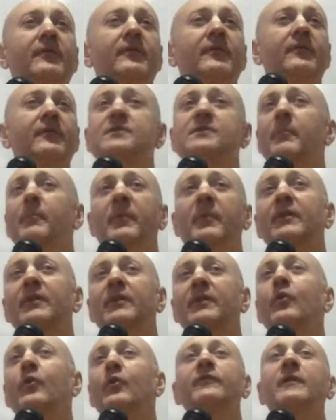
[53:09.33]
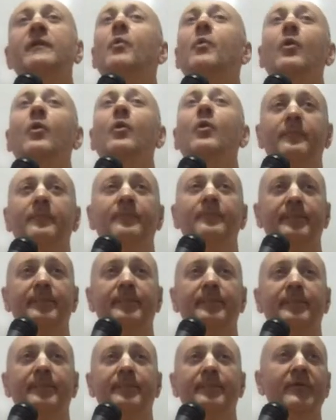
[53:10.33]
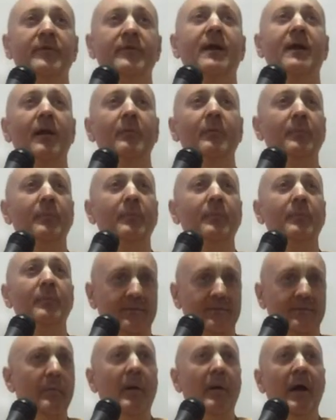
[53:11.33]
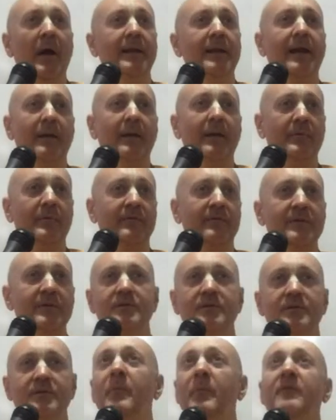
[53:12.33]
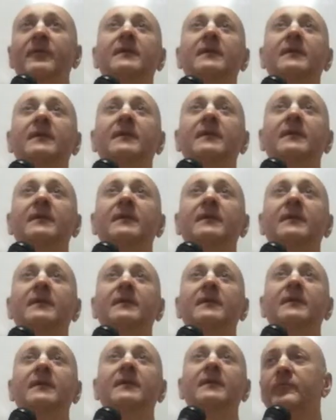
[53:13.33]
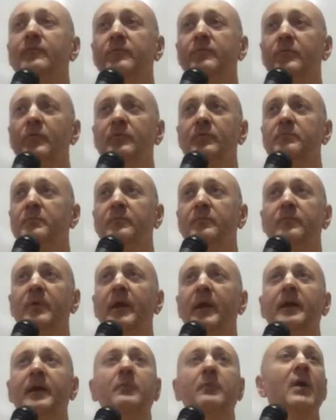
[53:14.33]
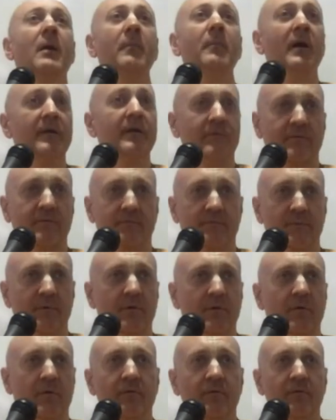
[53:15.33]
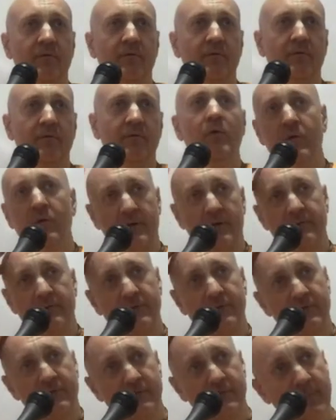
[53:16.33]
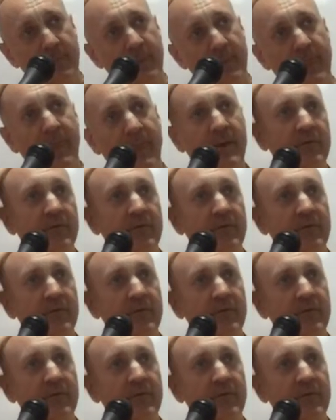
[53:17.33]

Jambavan knows them all. Every Kalpa Ramayana happens. And Jambavan lives like Brahma. It's so long he lives.